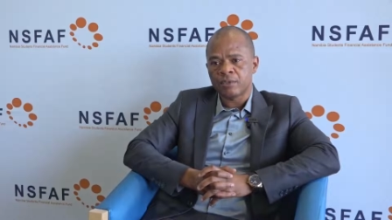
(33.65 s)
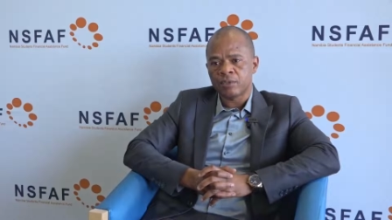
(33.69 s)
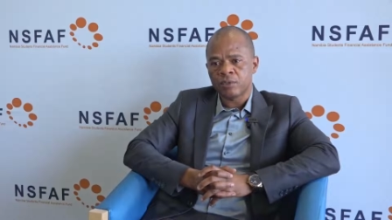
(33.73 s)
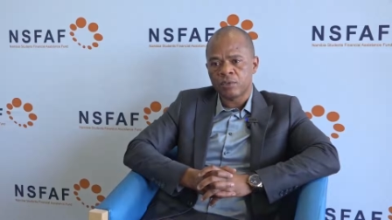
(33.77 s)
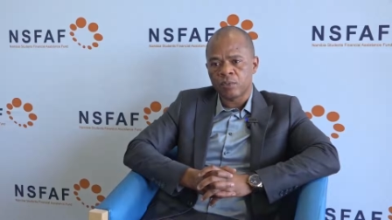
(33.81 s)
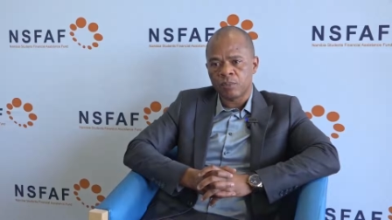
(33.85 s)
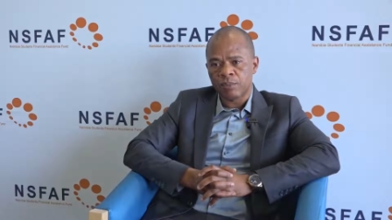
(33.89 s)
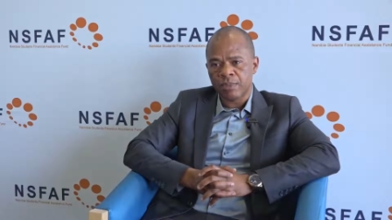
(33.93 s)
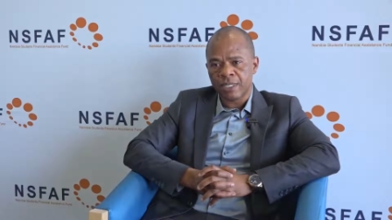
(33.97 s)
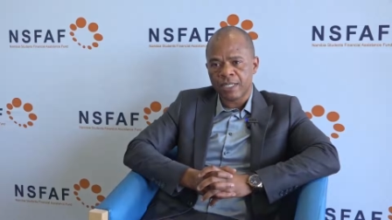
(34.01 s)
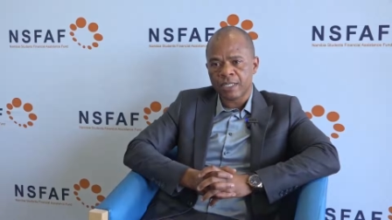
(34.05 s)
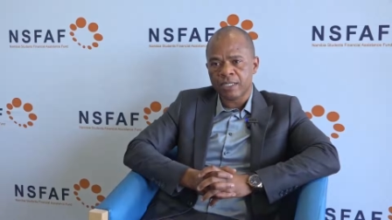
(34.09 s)

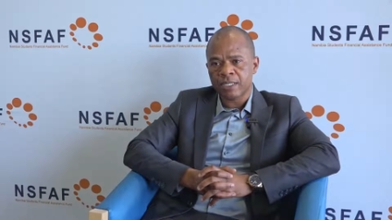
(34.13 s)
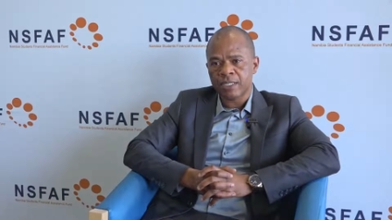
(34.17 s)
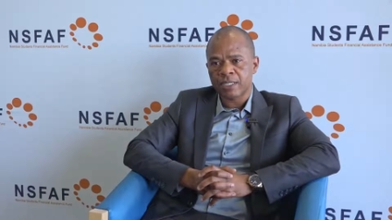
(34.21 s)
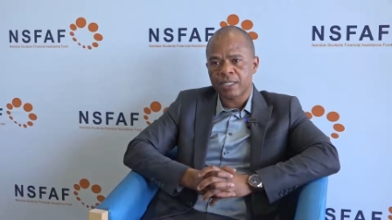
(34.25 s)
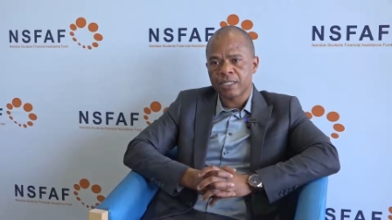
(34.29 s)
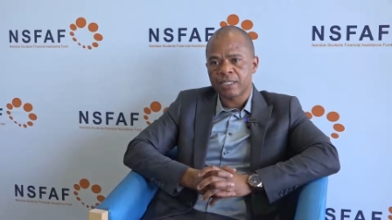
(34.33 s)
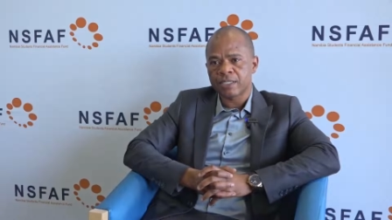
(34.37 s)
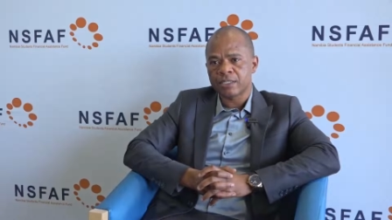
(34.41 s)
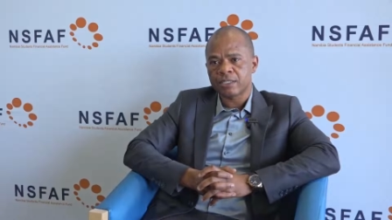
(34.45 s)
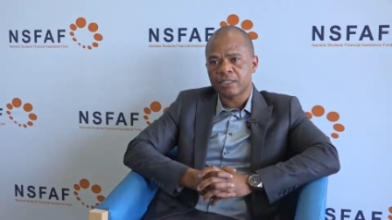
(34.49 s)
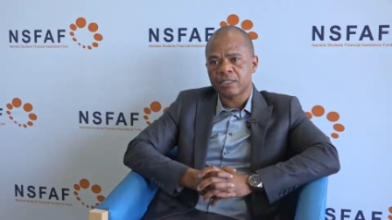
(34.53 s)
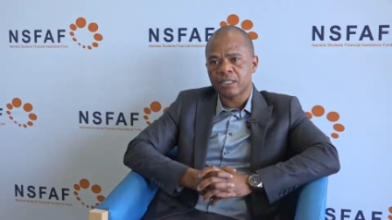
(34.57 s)

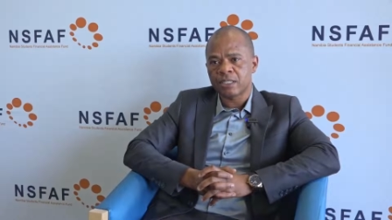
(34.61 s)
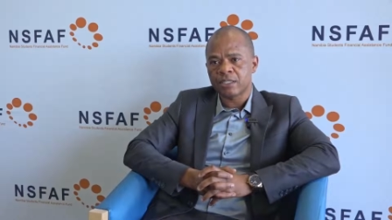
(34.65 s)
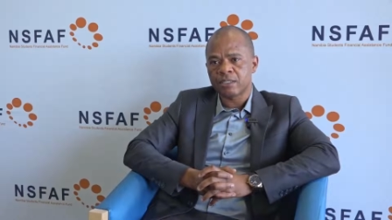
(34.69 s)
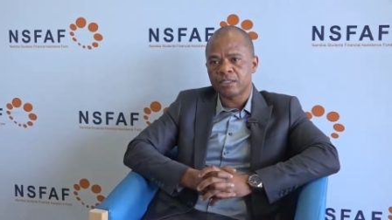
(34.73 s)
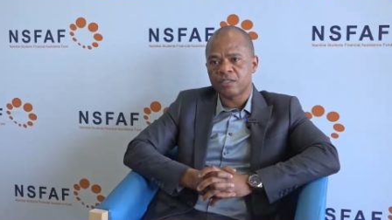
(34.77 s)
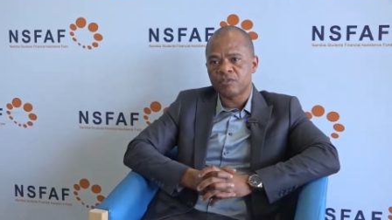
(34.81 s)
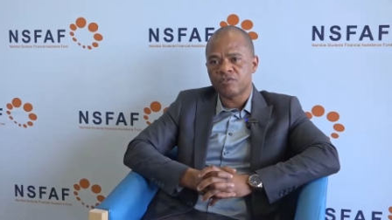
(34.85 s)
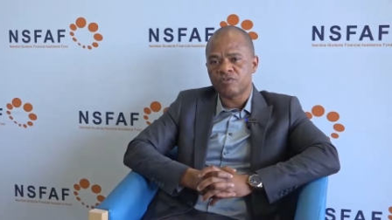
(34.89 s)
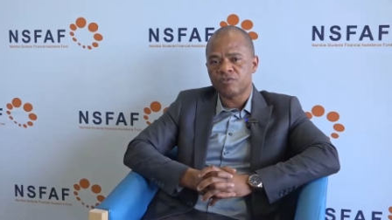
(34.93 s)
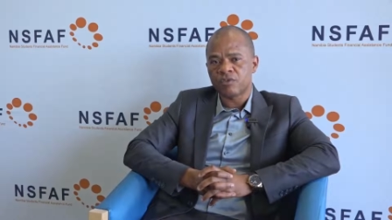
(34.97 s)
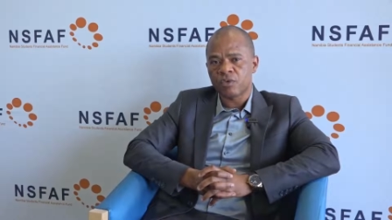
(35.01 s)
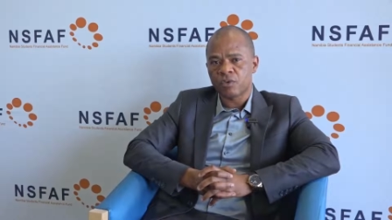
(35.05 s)
blacklist the
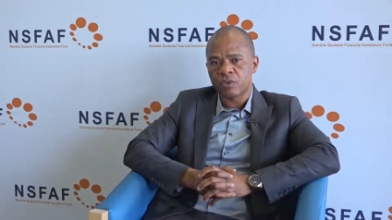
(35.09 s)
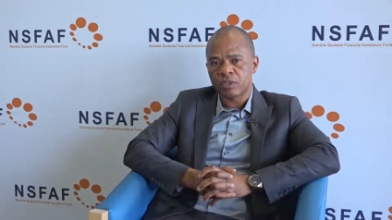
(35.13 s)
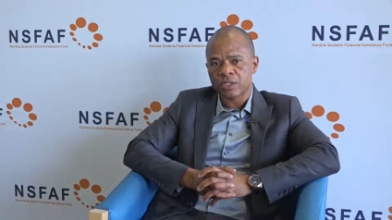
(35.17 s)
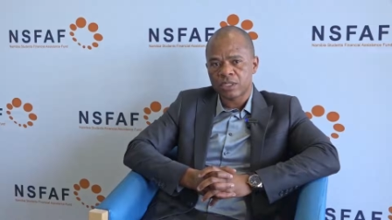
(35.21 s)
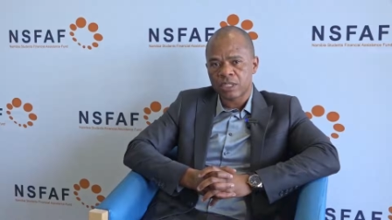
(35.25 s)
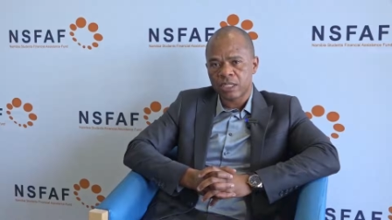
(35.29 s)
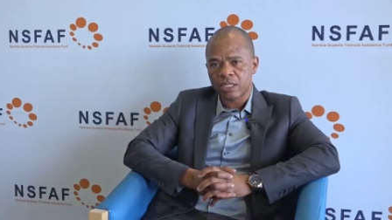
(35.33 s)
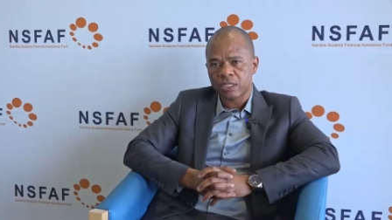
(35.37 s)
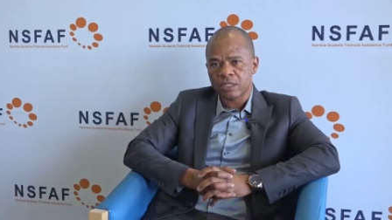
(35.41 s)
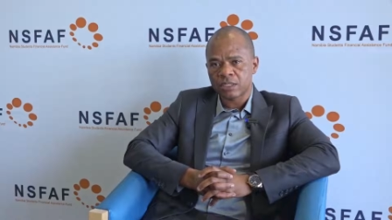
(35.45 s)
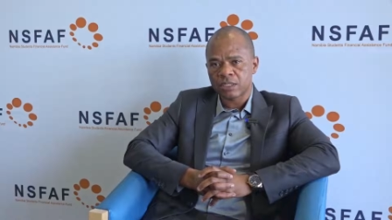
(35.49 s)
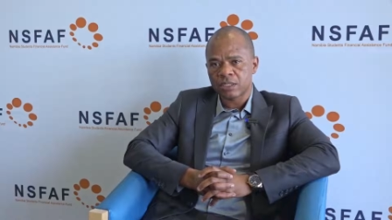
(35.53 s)

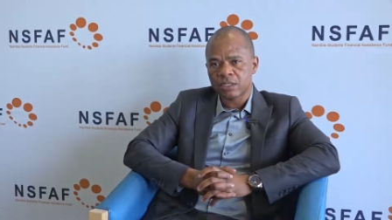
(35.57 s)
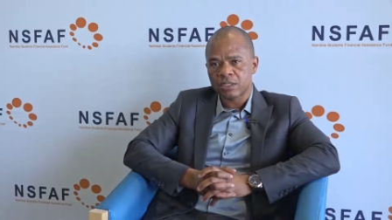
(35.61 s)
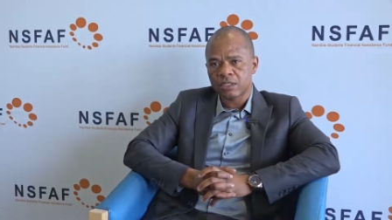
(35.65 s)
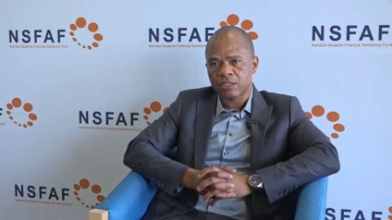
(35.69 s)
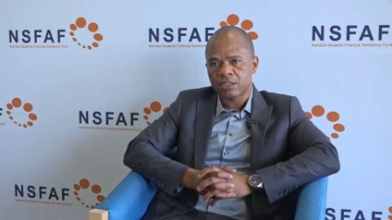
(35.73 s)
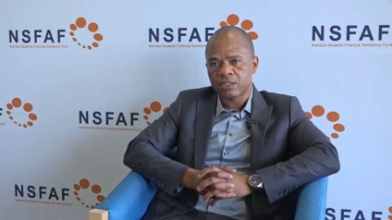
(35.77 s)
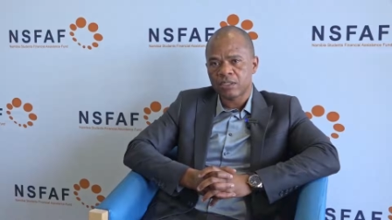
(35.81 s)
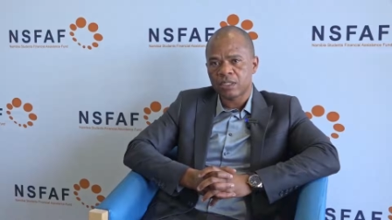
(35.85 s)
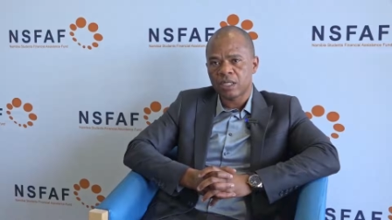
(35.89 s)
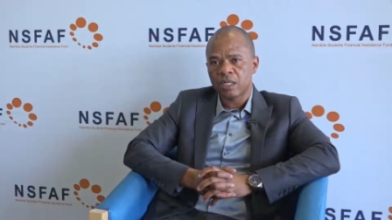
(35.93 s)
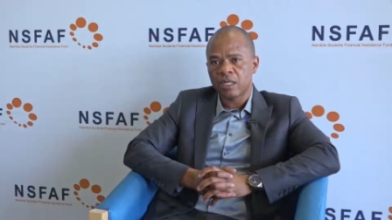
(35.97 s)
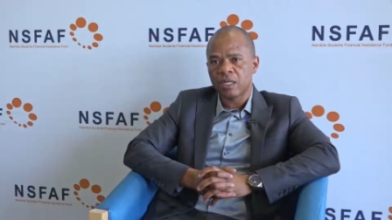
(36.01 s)
defaulters,
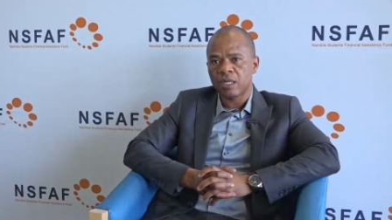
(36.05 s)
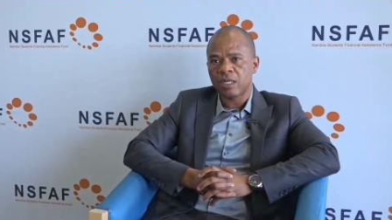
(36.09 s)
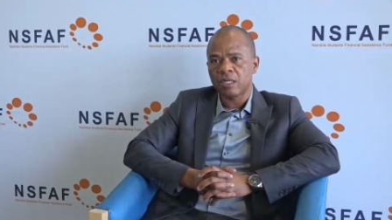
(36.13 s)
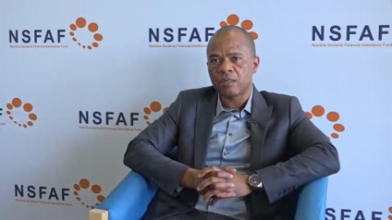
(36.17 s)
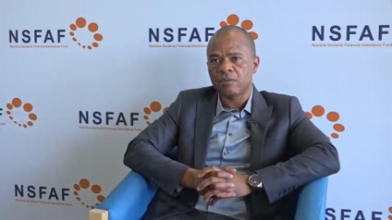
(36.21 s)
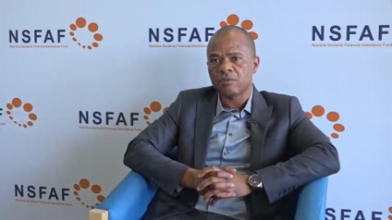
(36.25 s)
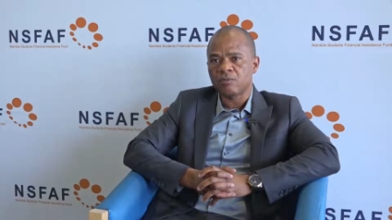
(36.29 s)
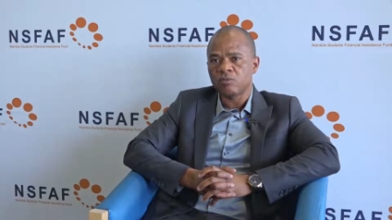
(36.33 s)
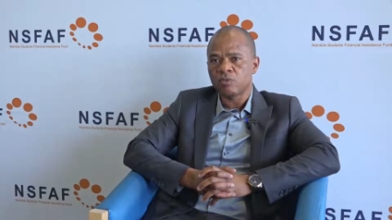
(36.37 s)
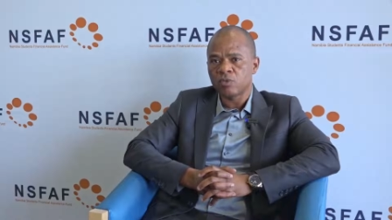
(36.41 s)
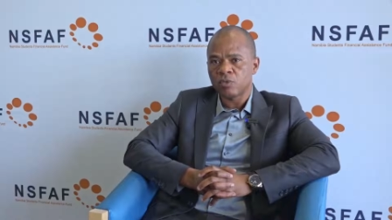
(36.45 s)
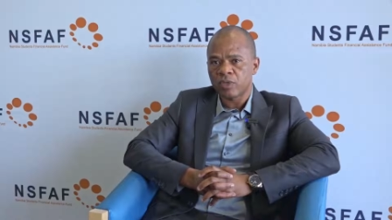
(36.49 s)

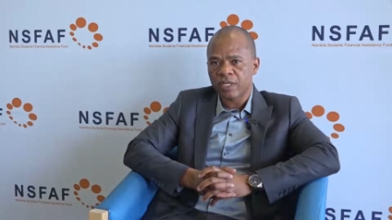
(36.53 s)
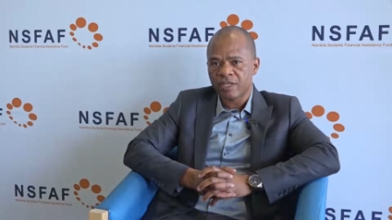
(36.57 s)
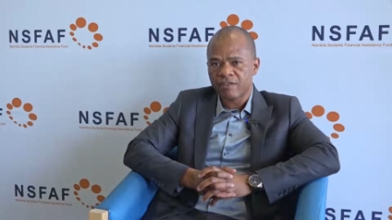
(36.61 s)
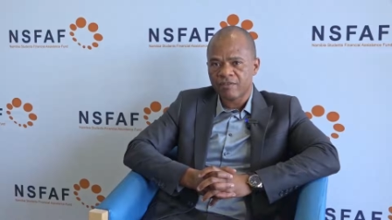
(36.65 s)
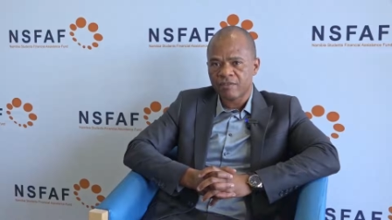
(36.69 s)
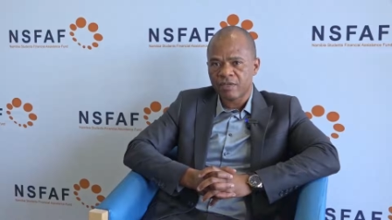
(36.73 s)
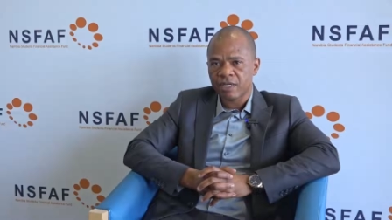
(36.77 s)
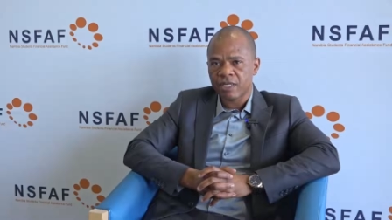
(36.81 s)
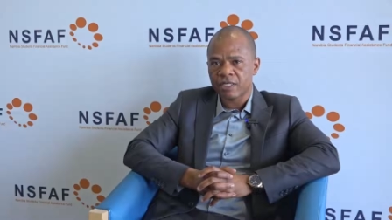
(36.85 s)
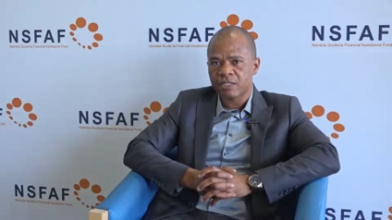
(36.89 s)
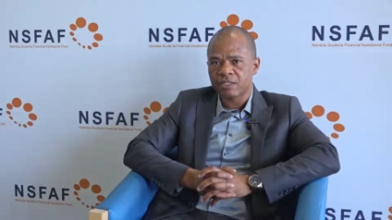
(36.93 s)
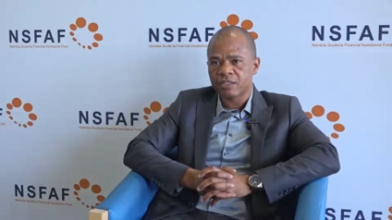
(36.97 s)

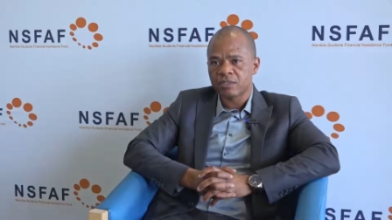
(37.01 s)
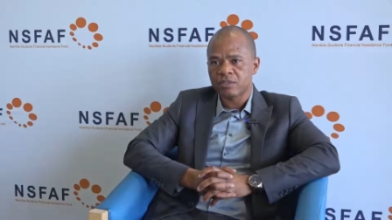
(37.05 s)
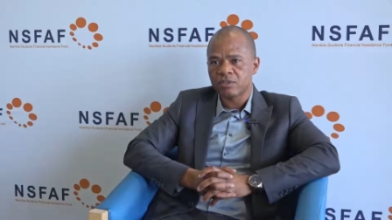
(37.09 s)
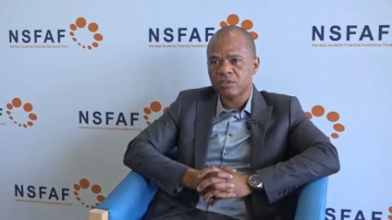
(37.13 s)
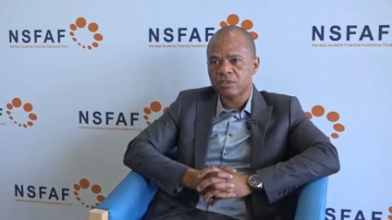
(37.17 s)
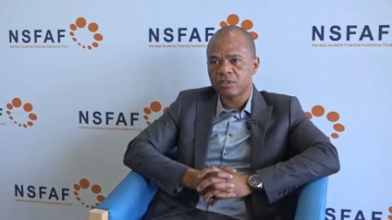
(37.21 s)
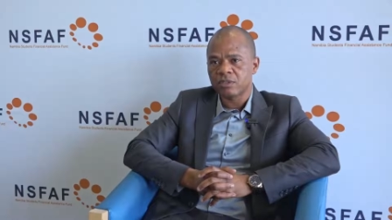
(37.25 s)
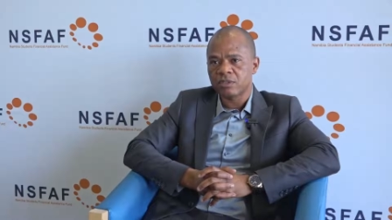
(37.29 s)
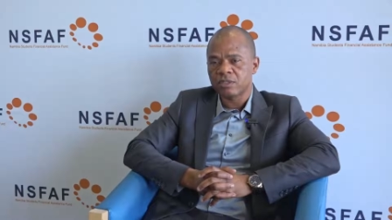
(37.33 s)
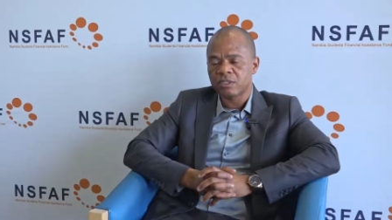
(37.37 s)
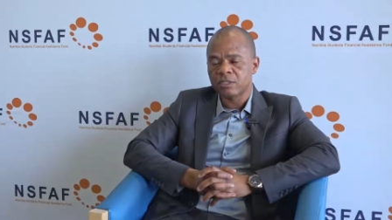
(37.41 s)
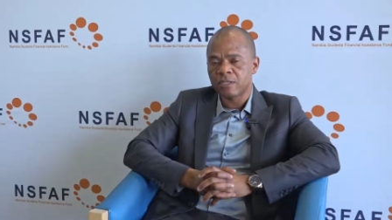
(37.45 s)
whoever is not